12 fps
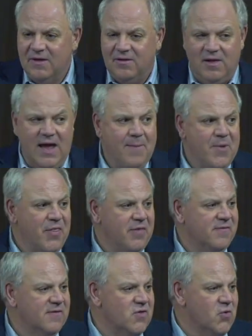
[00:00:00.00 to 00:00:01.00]
the
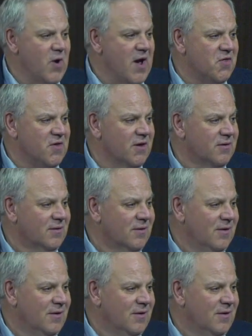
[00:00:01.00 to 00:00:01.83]
Klamath situation,